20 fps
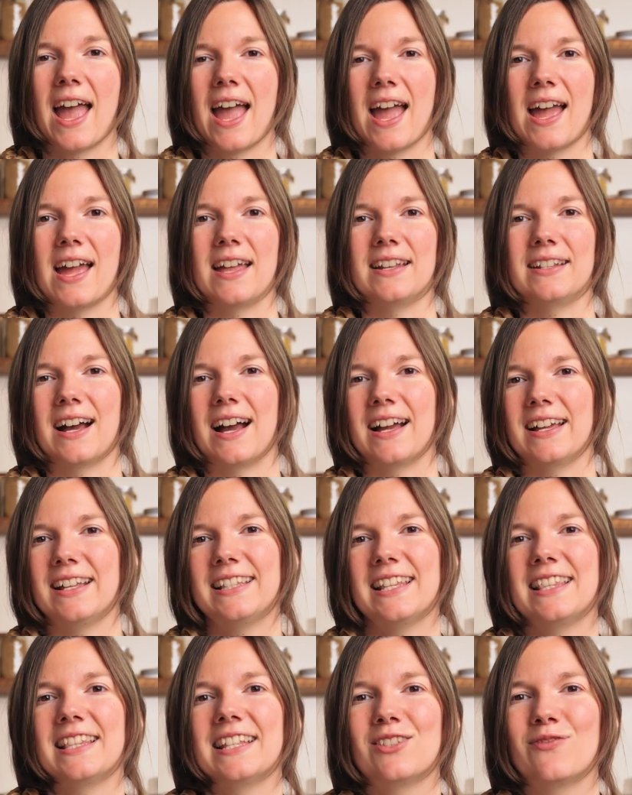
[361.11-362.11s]
and
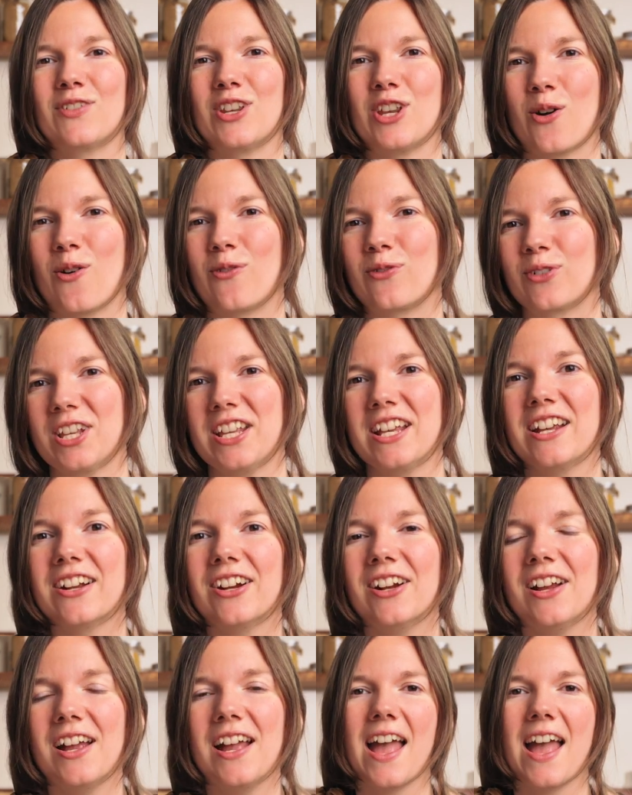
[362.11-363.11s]
it's in this video over
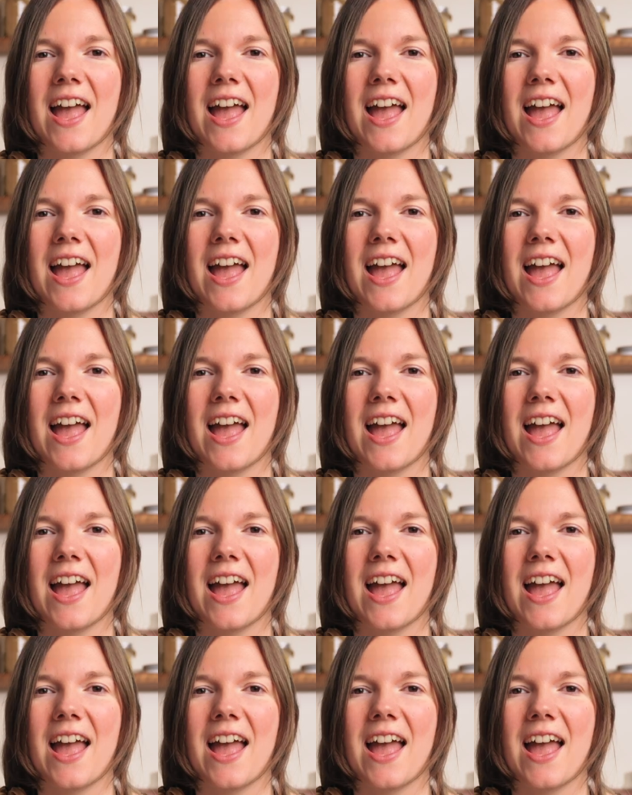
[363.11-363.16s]
here,